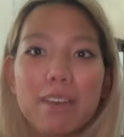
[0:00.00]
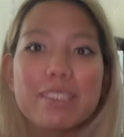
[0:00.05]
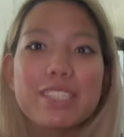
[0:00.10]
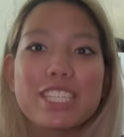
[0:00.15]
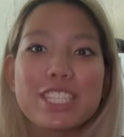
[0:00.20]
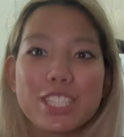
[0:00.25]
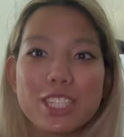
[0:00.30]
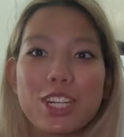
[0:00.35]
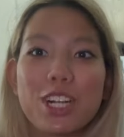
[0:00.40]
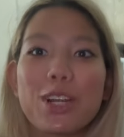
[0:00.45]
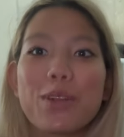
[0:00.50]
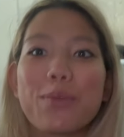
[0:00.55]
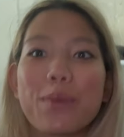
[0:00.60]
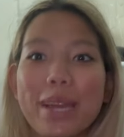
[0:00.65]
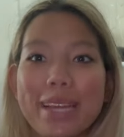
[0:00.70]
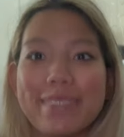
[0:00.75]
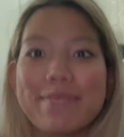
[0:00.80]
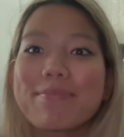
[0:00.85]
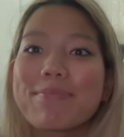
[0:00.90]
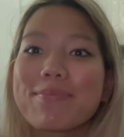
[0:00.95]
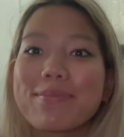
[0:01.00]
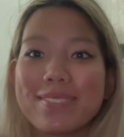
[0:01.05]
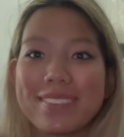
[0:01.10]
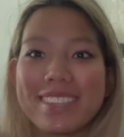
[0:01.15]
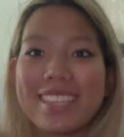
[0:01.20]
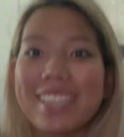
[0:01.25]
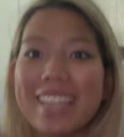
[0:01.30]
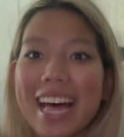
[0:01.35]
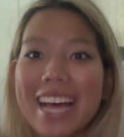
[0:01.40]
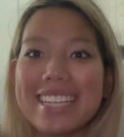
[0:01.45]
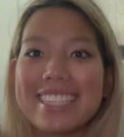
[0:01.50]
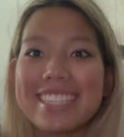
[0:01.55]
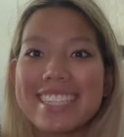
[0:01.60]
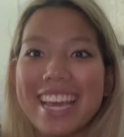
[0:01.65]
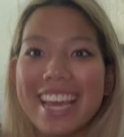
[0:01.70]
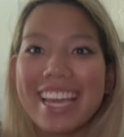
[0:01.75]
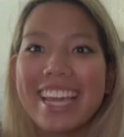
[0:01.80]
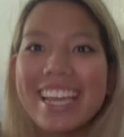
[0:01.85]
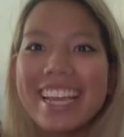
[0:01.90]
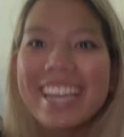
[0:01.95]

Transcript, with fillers: sisterhood went the last day.